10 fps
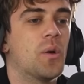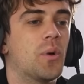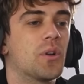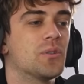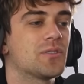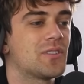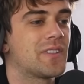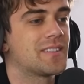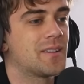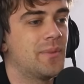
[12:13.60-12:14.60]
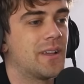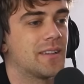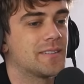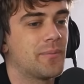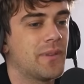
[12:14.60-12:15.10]
But also there's
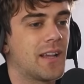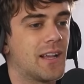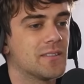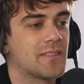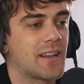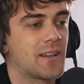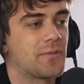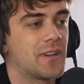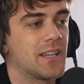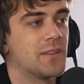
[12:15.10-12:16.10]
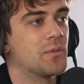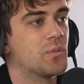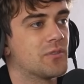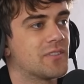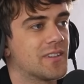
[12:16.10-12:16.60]
something else that I find even
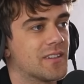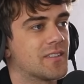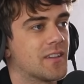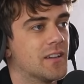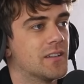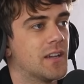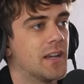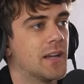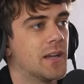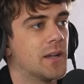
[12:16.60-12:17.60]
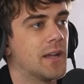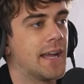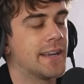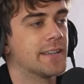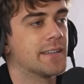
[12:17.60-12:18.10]
more sinister.
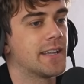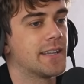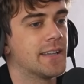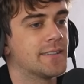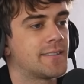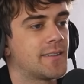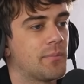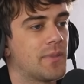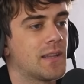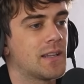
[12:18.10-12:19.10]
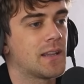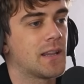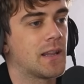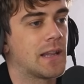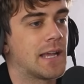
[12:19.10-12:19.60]
And it's
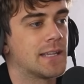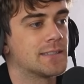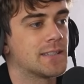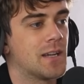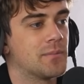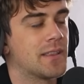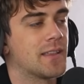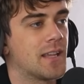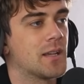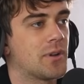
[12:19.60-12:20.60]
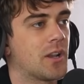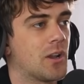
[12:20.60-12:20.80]
something that I've been thinking about a